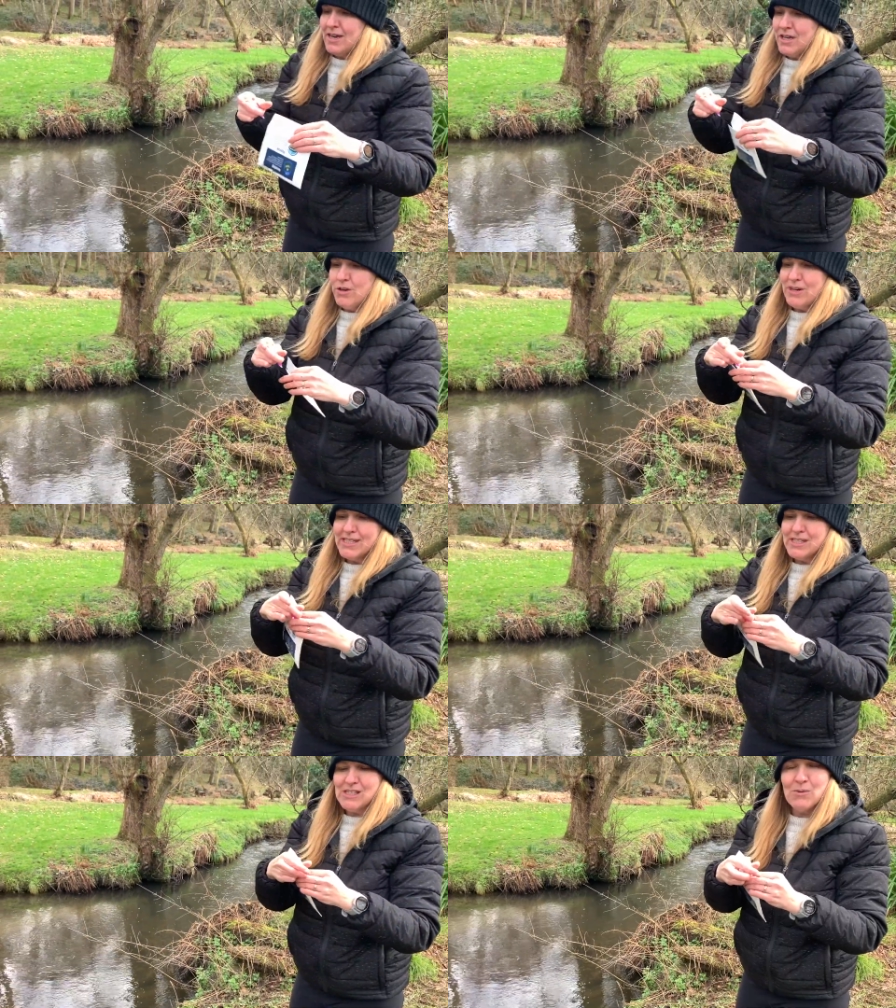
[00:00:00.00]
you can
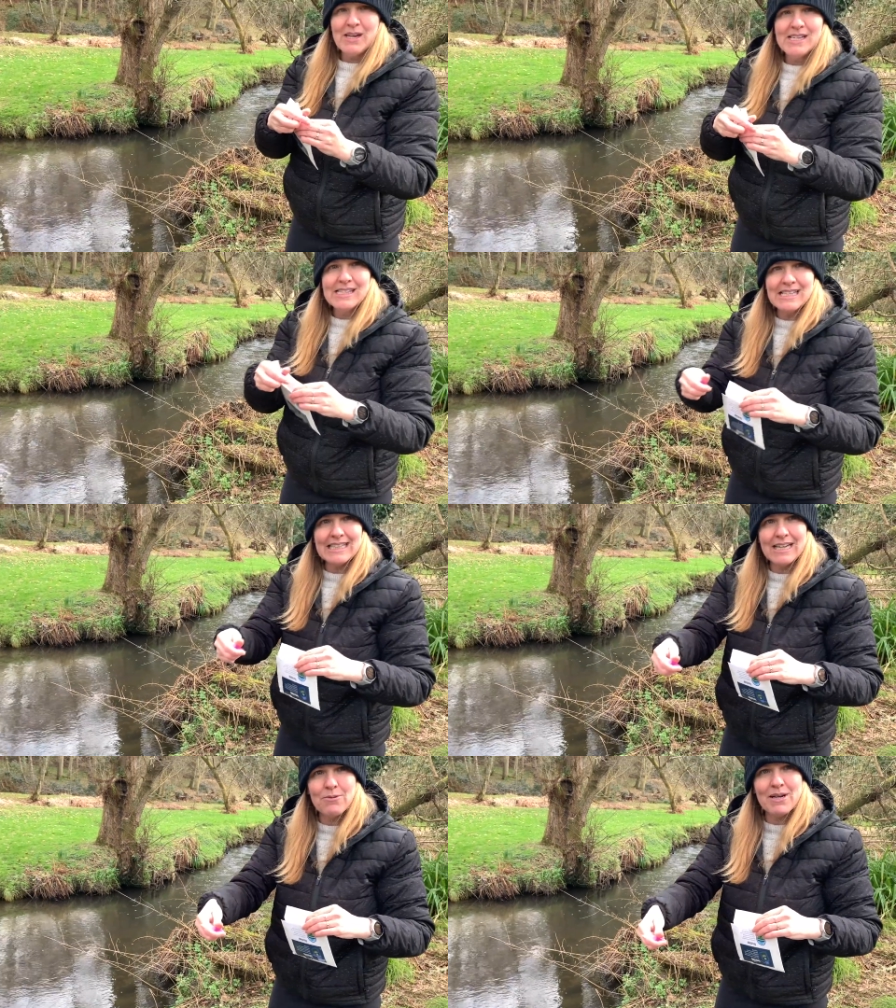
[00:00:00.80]
squeeze the
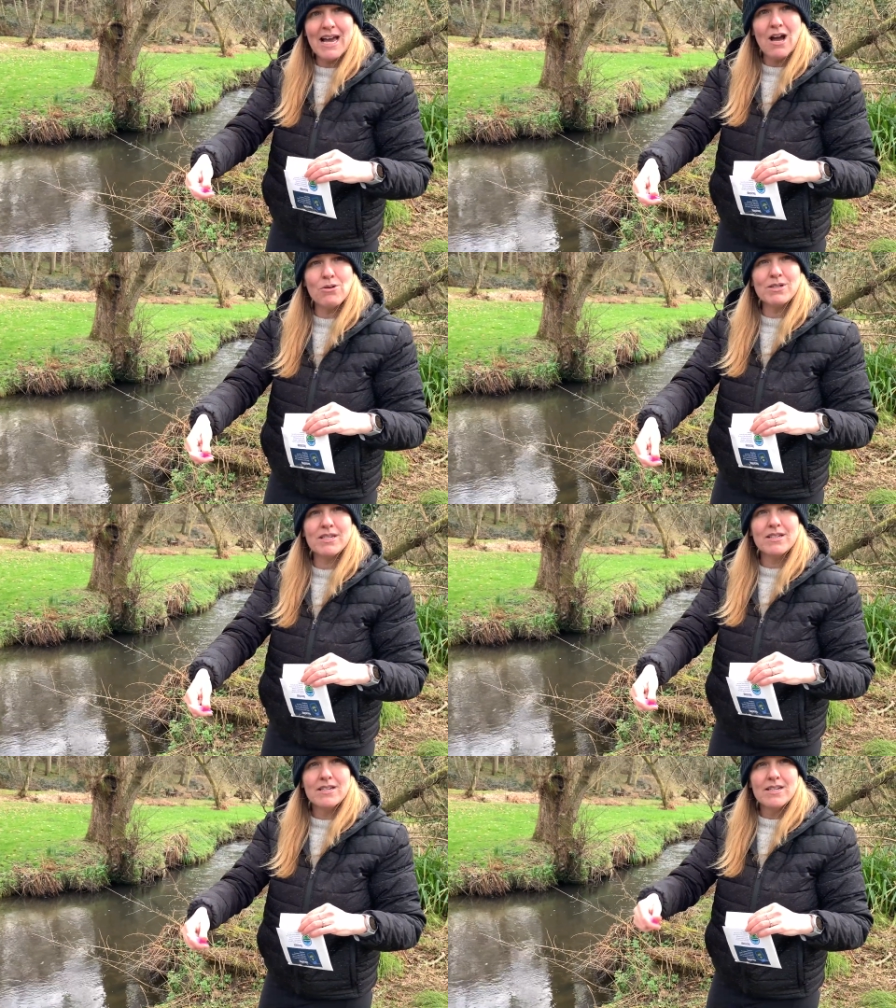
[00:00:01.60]
liquid out
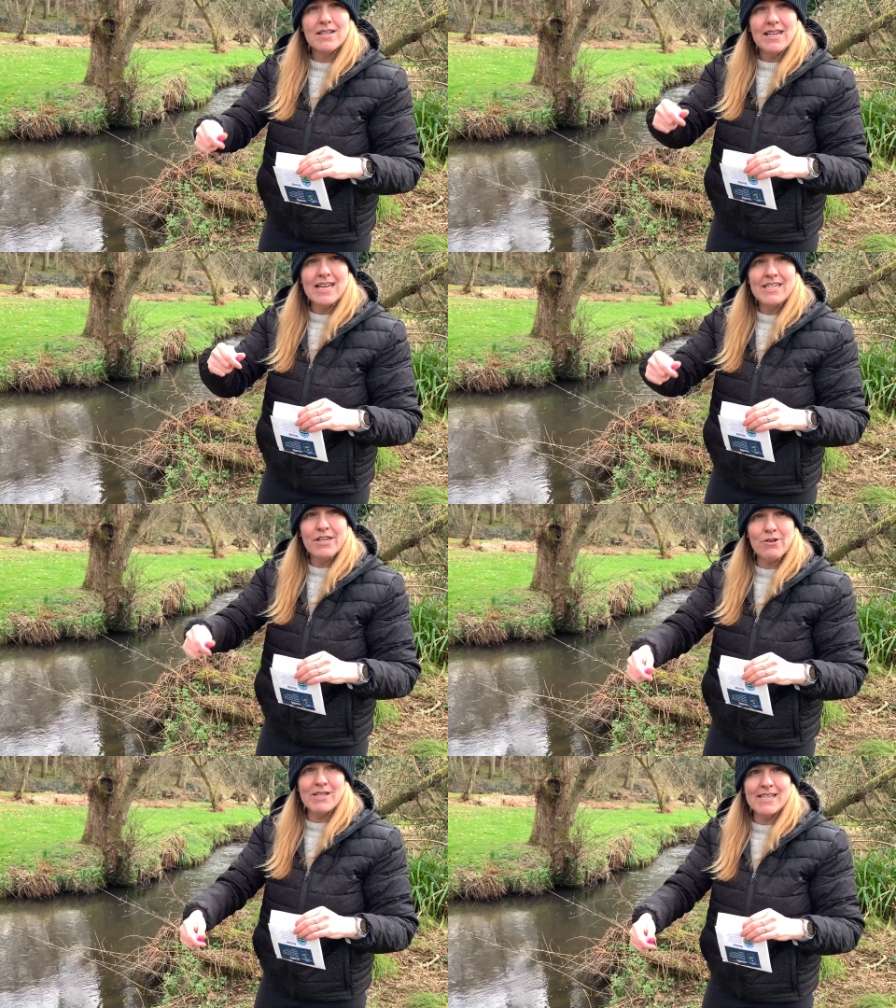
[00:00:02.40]

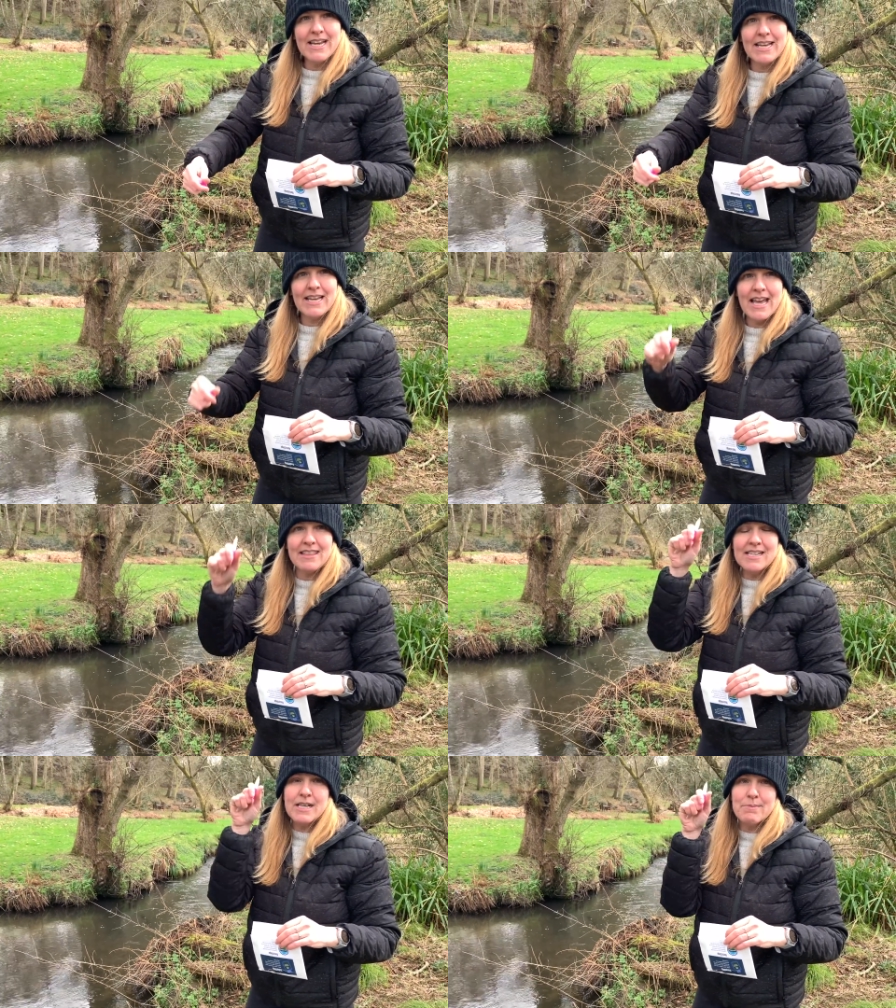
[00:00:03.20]
into your sink and
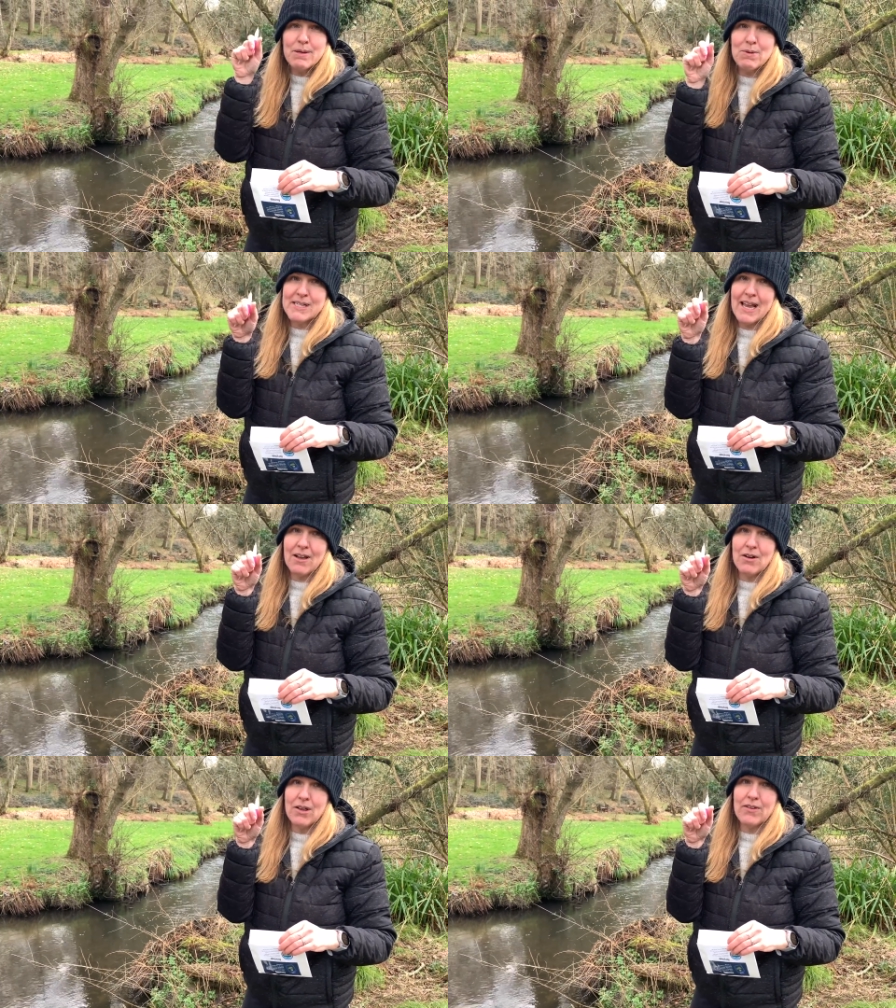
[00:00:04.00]
these can be
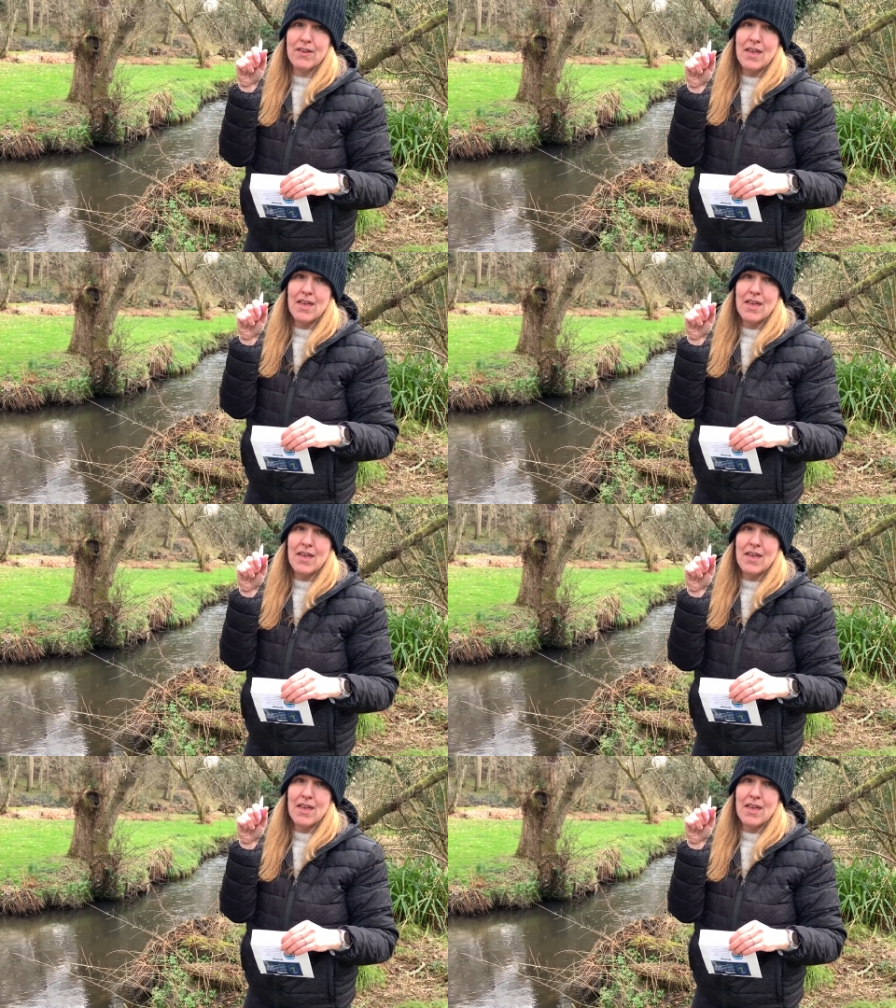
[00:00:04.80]
recycled.